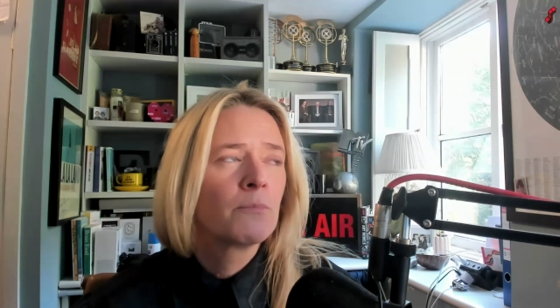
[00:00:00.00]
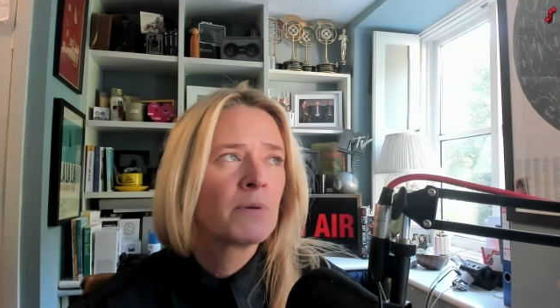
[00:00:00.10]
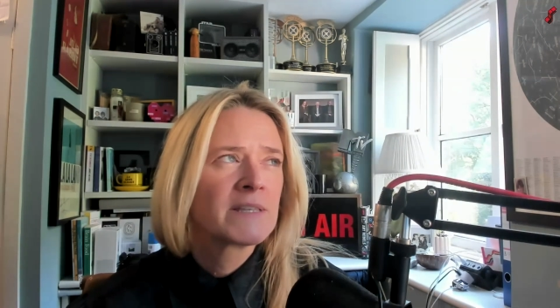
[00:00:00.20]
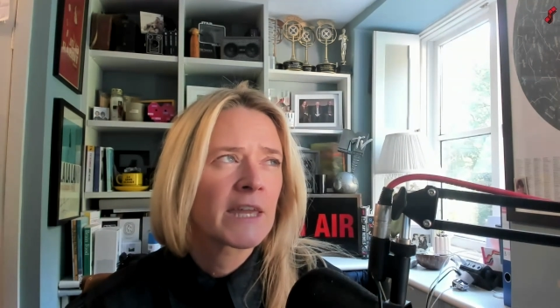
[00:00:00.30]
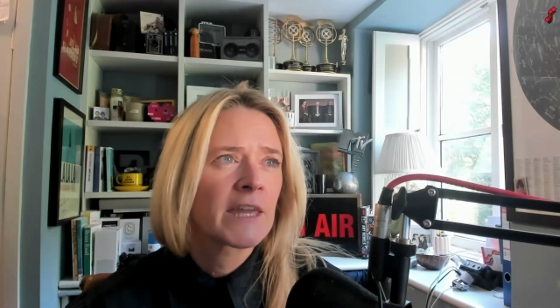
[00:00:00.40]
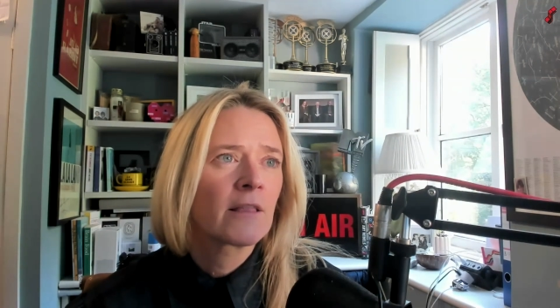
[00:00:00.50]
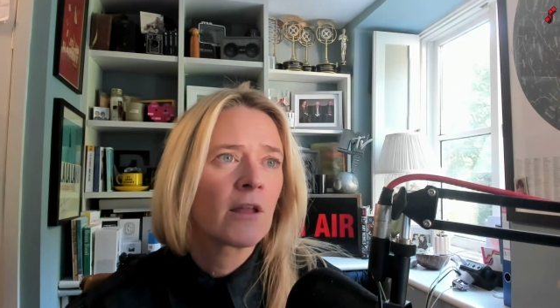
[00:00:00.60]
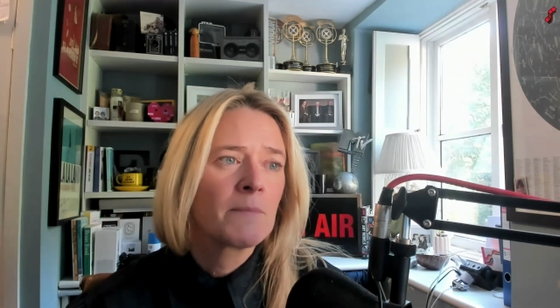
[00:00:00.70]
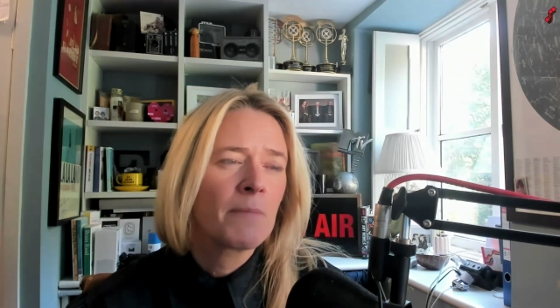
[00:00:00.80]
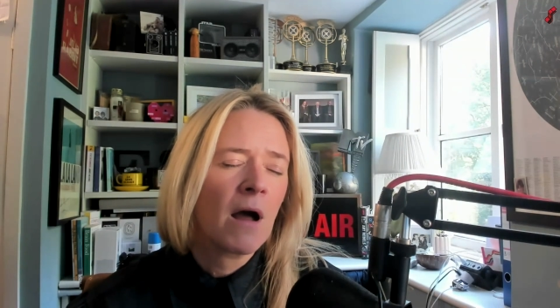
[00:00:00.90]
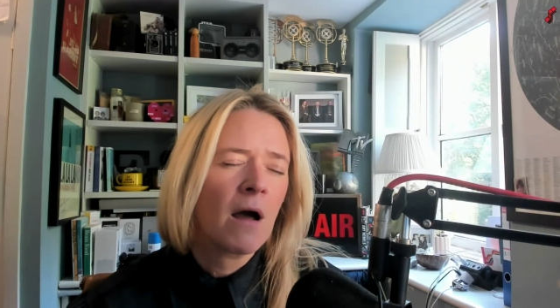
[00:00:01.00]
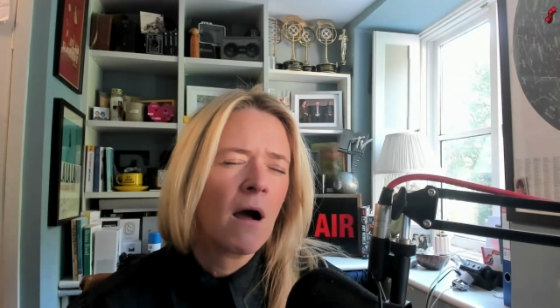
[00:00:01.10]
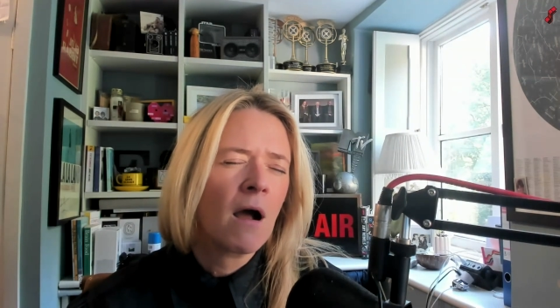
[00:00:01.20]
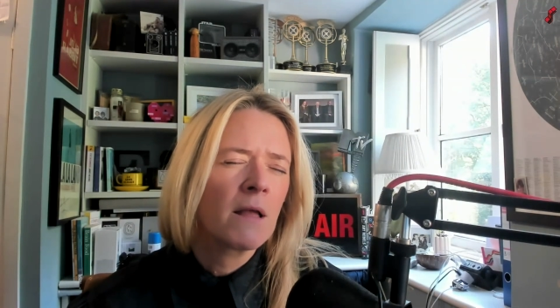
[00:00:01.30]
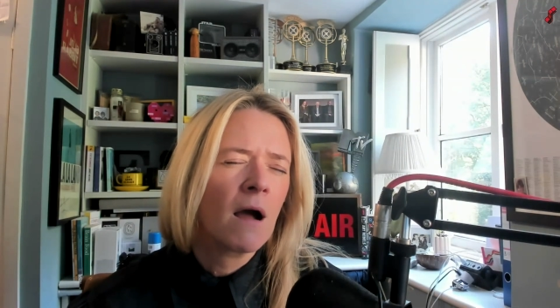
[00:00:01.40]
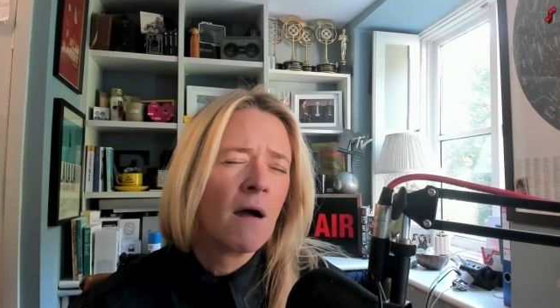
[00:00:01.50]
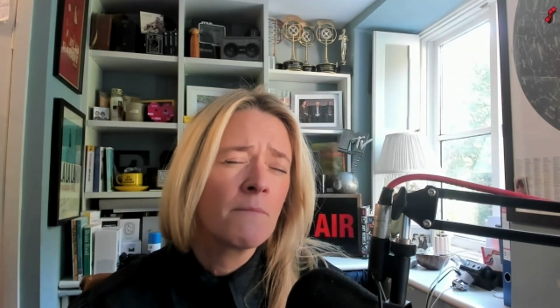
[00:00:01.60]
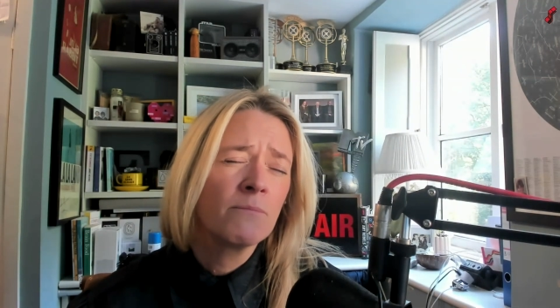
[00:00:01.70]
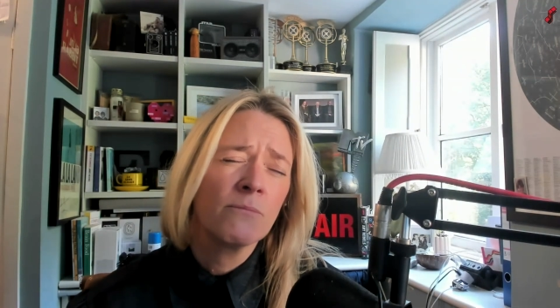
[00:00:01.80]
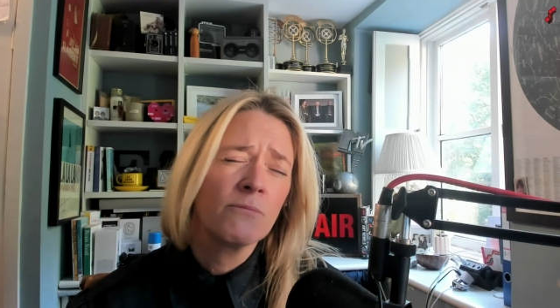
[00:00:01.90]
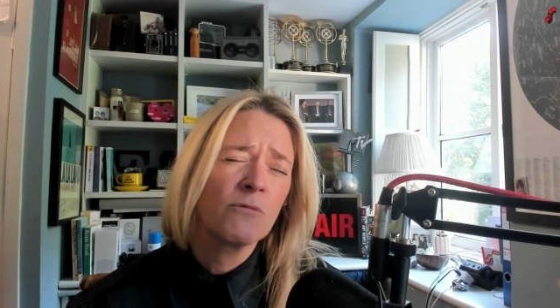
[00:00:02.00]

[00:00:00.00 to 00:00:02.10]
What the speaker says: particularly, but I'm